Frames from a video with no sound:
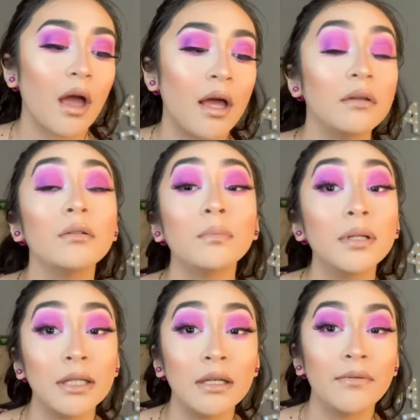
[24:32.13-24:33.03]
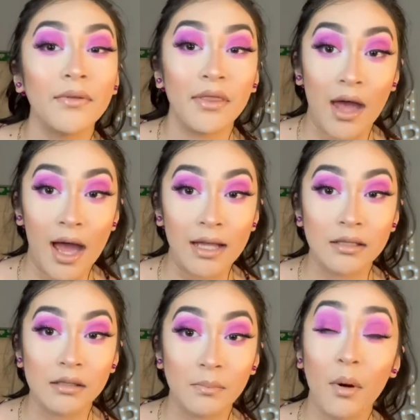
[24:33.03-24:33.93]
I do believe
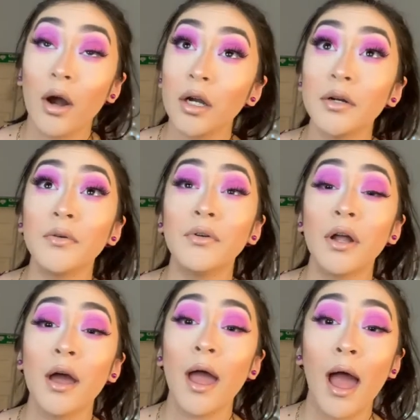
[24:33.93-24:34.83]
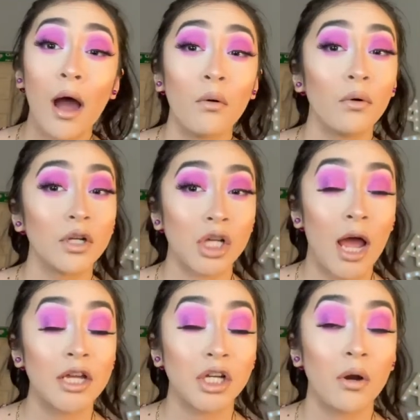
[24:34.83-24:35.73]
that part of how
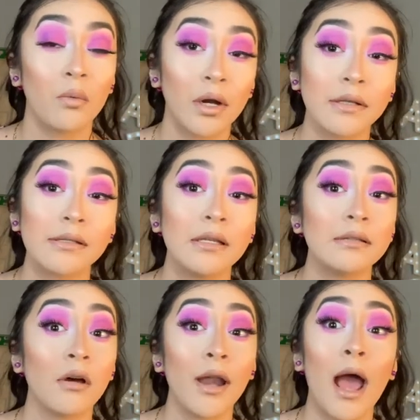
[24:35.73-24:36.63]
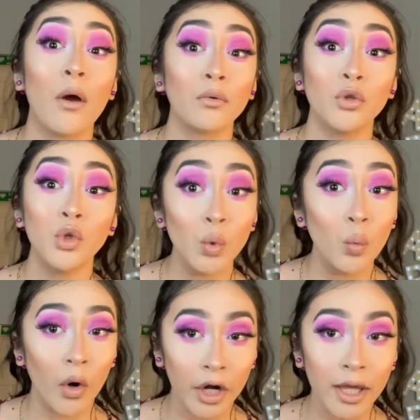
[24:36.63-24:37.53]
eyeshadow works is on how you
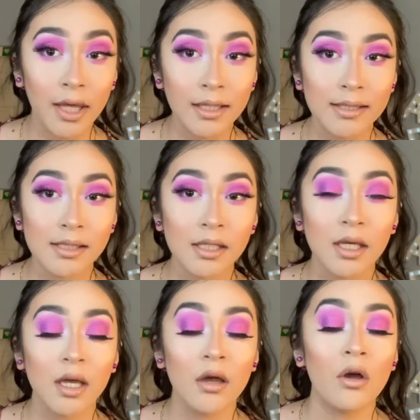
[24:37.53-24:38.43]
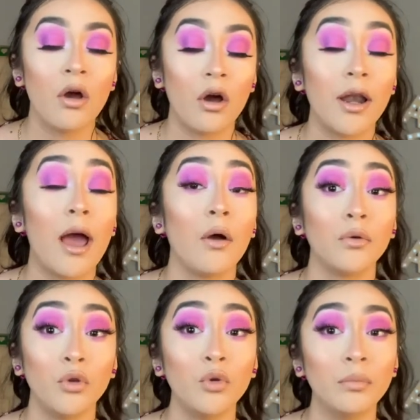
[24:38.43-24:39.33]
work it, on how
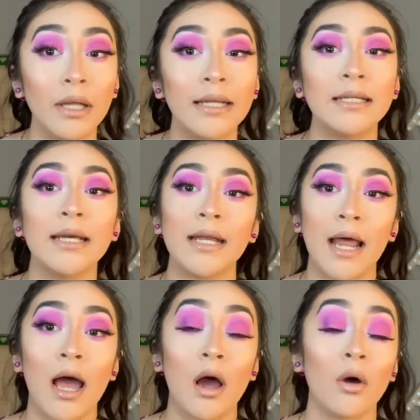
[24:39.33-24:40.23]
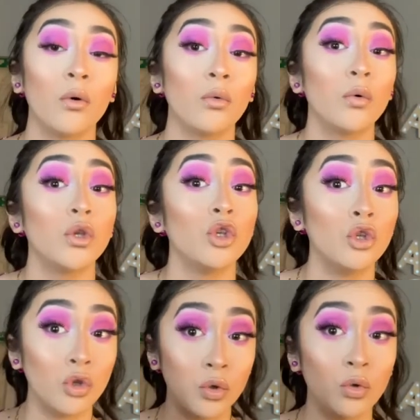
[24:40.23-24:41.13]
you blend it, and how
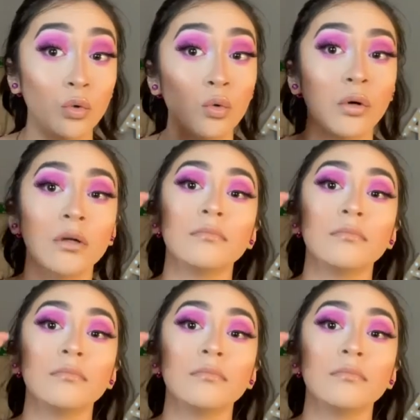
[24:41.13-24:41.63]
you